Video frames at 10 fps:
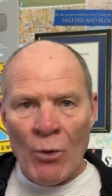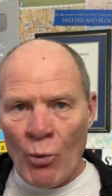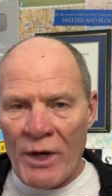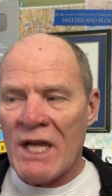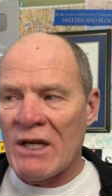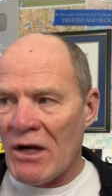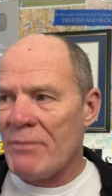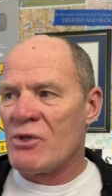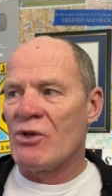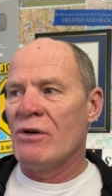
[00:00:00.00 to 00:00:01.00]
we can
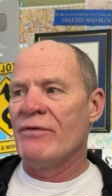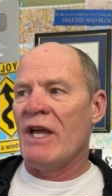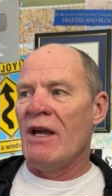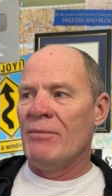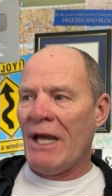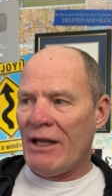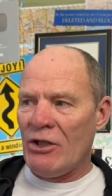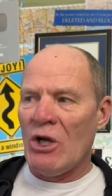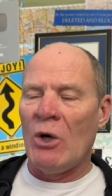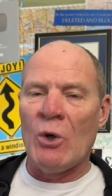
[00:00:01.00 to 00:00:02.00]
observe them and
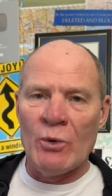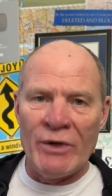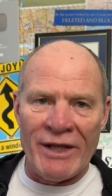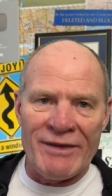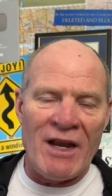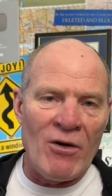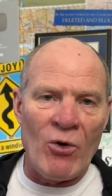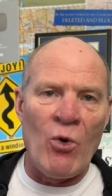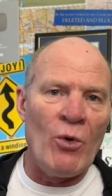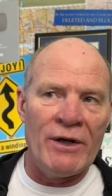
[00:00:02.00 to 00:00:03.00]
know that they are
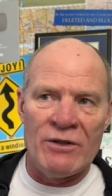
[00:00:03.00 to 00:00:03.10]
going